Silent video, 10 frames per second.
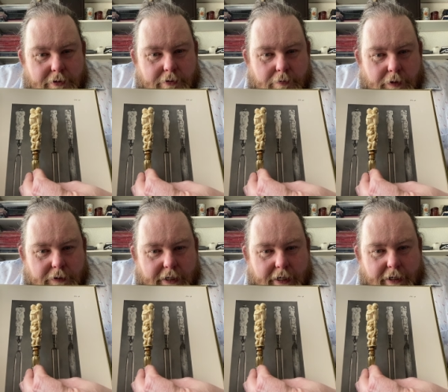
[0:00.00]

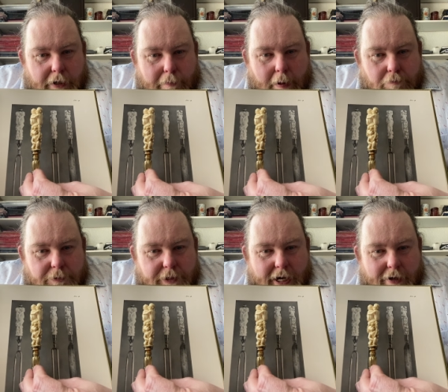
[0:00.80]
with their little
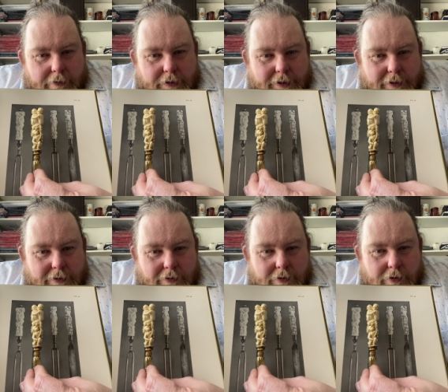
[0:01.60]
bums out,
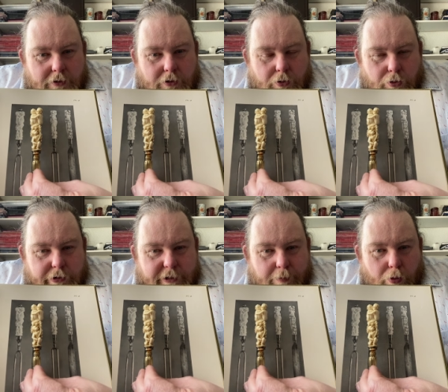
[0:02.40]
all
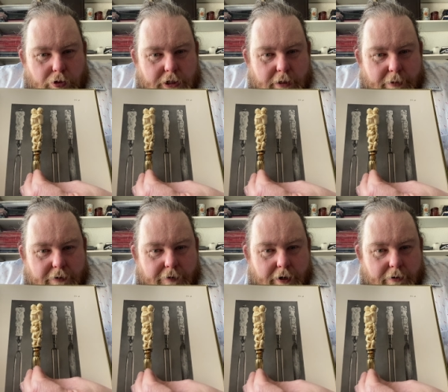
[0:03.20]
sporting amid
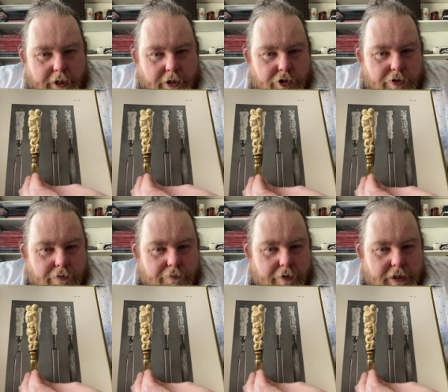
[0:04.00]
foliage.
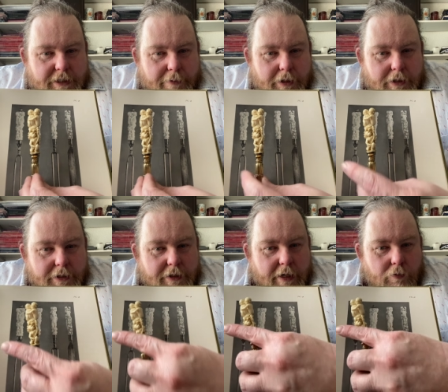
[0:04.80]
Very similar
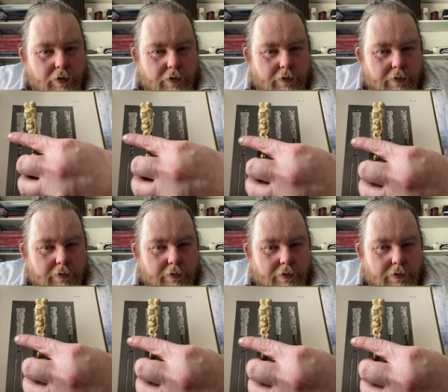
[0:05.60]
to that one.
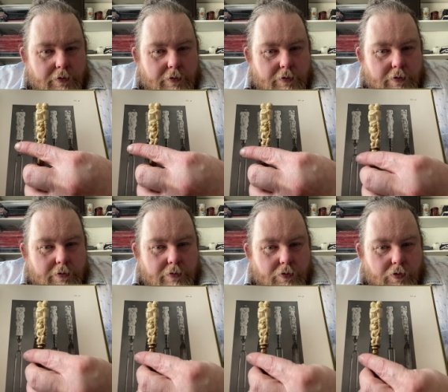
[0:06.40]

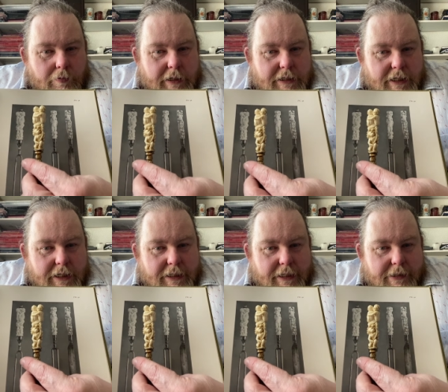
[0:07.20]
Almost
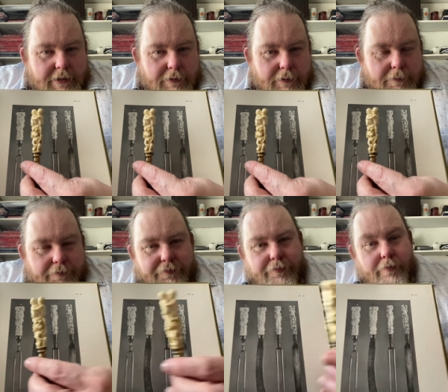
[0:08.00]
identical.
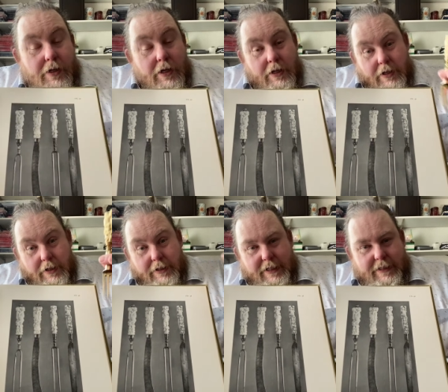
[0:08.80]

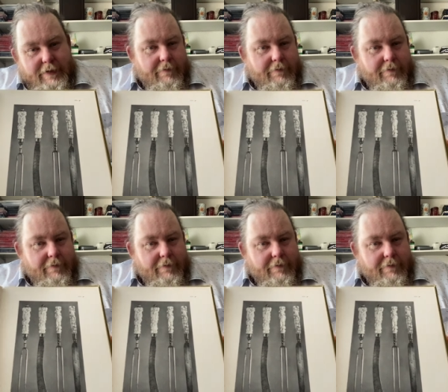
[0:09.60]
This, in